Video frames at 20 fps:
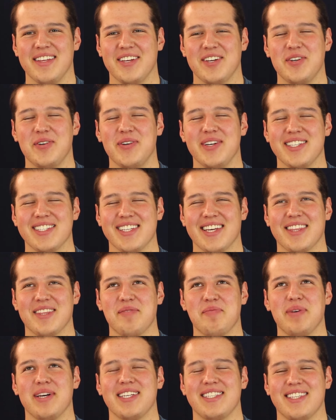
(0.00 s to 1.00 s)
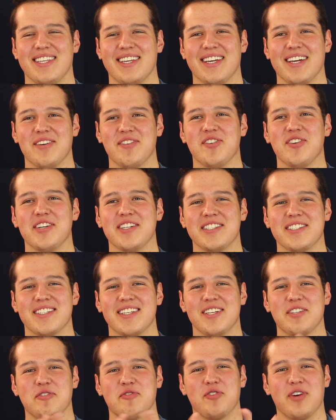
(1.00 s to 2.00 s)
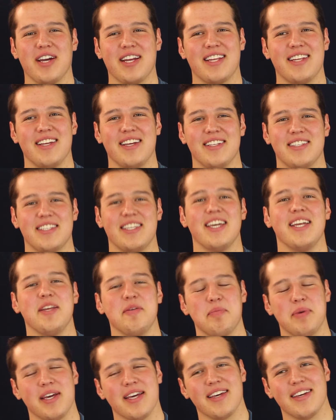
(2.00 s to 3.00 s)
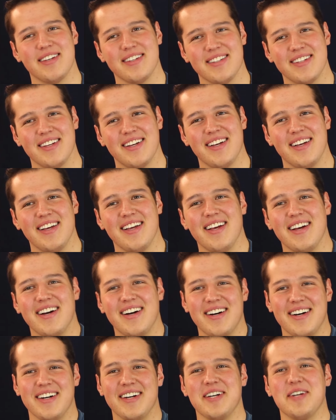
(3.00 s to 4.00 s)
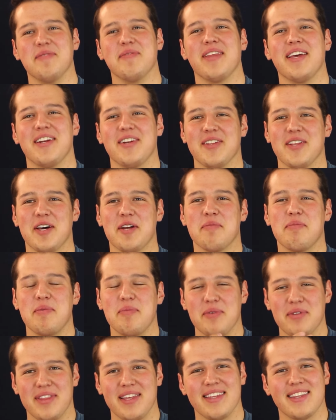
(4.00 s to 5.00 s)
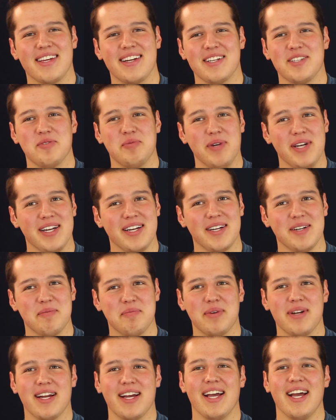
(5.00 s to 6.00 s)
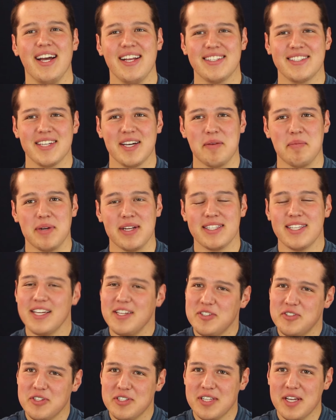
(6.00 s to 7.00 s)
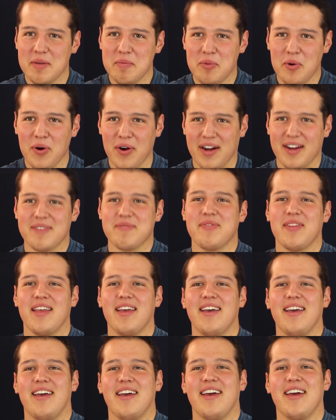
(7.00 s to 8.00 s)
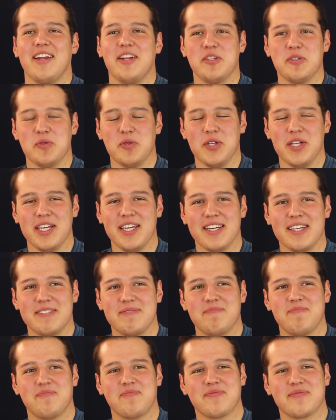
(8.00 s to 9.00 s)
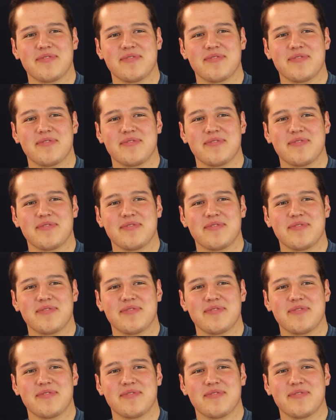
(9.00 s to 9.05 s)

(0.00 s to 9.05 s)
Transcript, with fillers: cuy is like the best thing ever. It's it's fried. It's guinea pig, um, and a lot of people think that it's weird, but I had some, and it tastes just like pork. It's really good